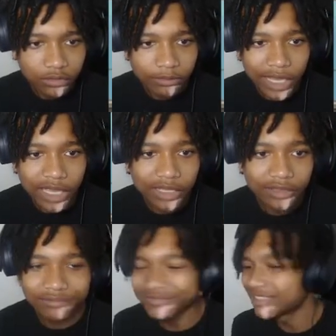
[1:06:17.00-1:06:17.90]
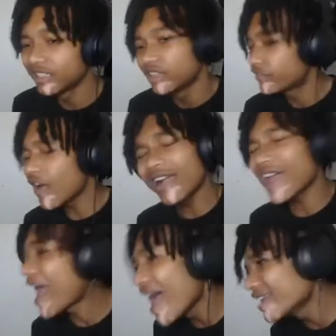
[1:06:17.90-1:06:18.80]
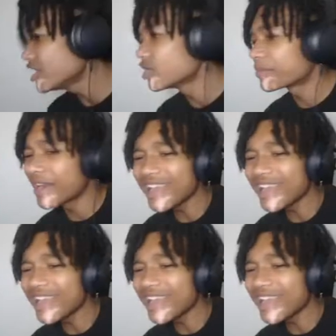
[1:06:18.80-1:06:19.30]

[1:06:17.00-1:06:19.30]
Make. Fuck out of here, bruh.